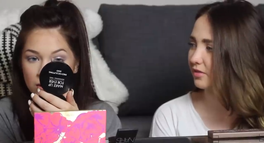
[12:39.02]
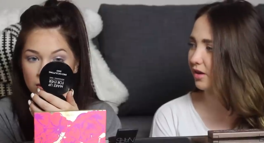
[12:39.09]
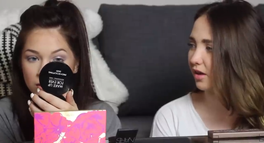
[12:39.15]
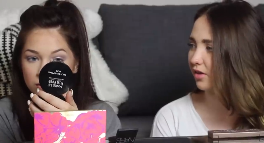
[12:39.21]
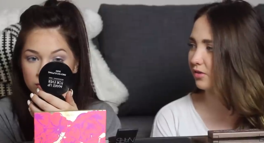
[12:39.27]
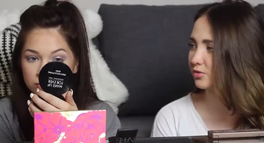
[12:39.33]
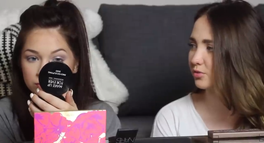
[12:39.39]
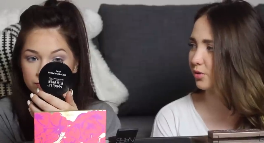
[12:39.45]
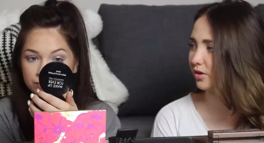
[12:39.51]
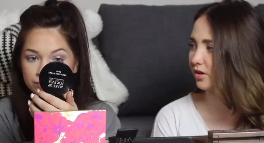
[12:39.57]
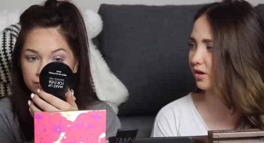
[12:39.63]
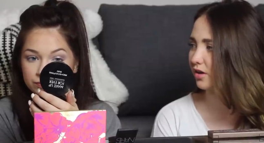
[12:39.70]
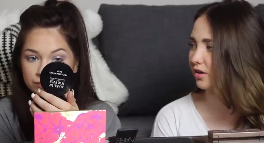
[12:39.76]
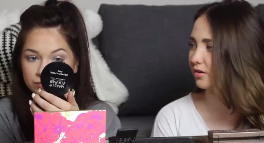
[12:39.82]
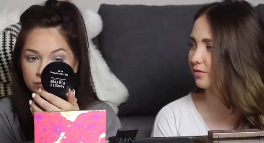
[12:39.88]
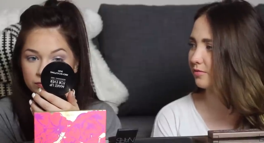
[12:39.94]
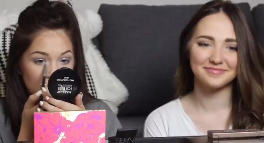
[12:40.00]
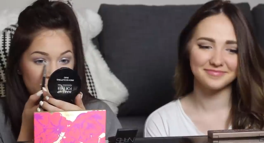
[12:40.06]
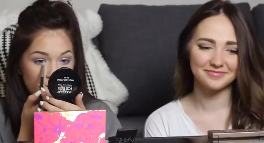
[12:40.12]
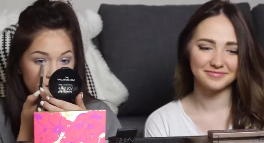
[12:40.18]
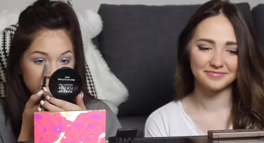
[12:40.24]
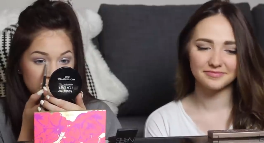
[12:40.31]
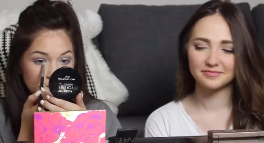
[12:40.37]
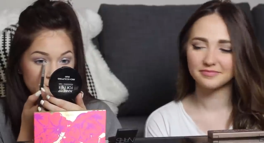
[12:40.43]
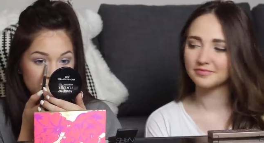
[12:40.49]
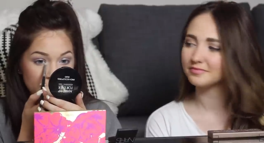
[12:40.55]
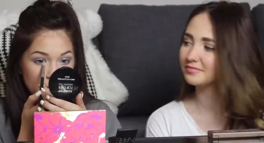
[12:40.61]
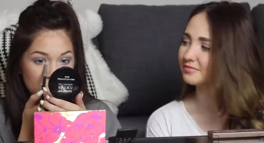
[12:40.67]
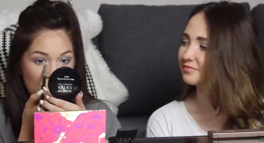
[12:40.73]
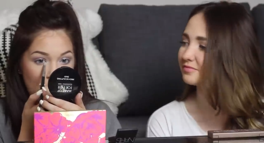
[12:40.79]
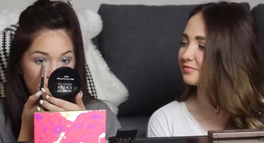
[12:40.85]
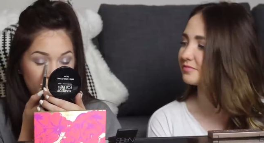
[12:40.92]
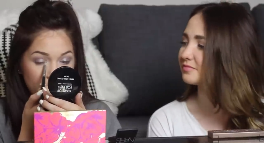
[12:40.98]
Speaker 1: Yeah, it looks really good.
Speaker 2: Every time
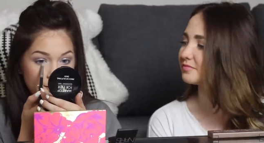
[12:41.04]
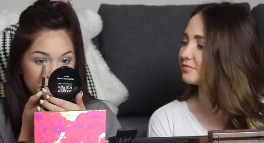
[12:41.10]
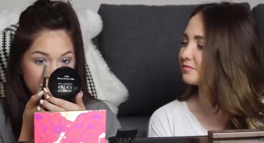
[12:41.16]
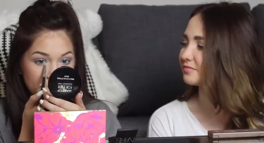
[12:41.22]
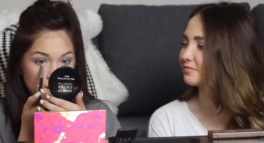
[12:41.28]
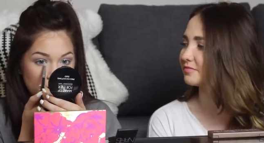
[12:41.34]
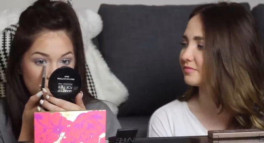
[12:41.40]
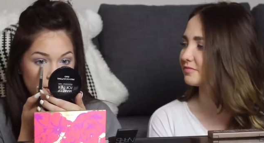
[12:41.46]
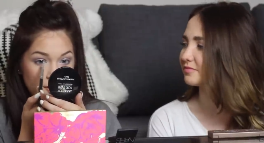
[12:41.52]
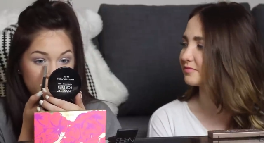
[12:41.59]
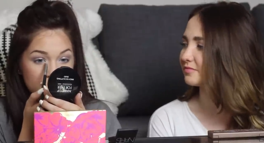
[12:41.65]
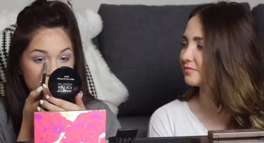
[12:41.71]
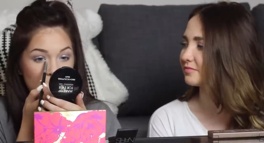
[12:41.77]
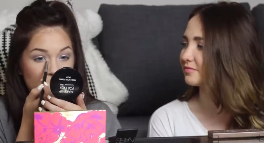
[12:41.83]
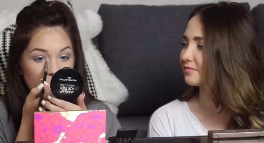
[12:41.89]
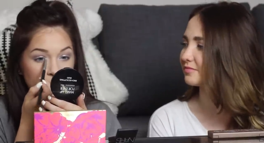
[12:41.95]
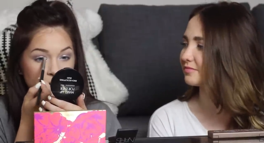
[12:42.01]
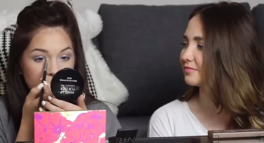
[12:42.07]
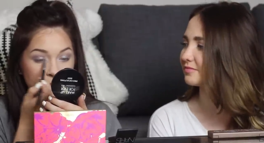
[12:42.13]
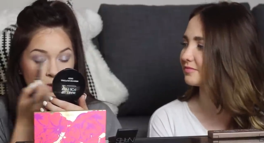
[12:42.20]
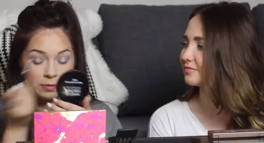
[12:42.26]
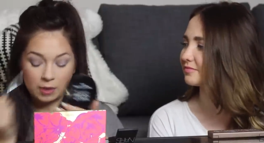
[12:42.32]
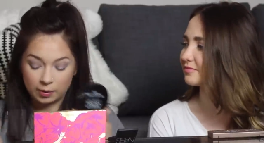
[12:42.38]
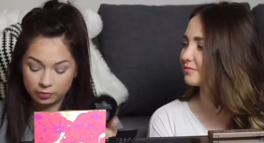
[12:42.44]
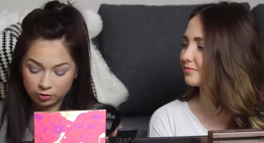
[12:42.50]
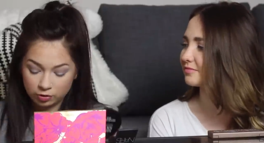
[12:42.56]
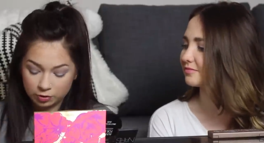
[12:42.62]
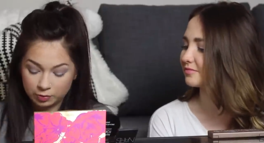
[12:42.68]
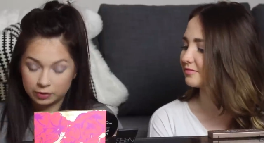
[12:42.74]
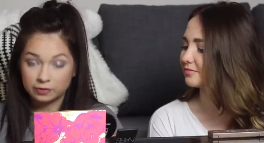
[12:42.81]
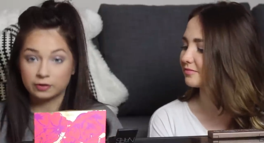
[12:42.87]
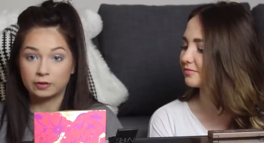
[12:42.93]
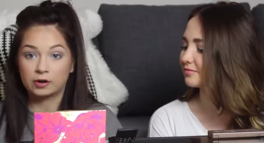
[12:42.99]
someone compliments me, I call them mom because my mom's the
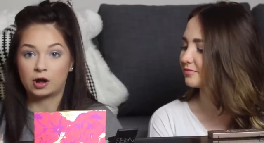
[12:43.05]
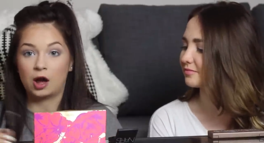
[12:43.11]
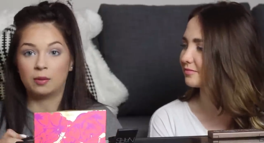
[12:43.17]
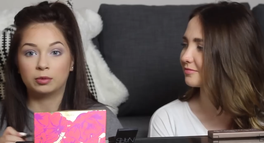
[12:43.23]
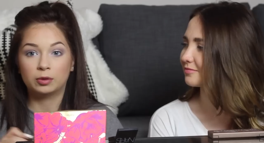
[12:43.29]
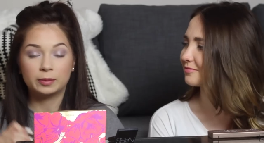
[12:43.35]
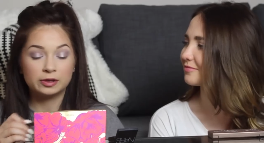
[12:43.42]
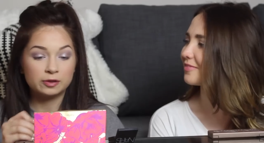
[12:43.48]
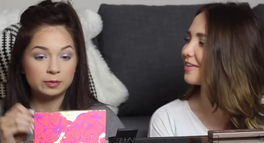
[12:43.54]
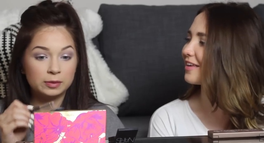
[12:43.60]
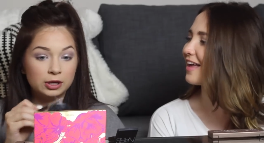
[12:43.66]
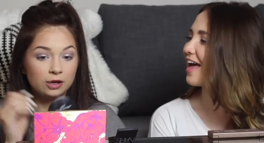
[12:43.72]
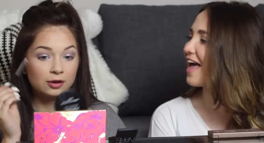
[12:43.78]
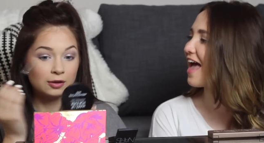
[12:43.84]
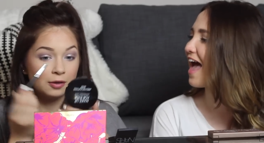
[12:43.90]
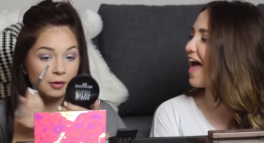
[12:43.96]
only person that compliments
Speaker 1: me.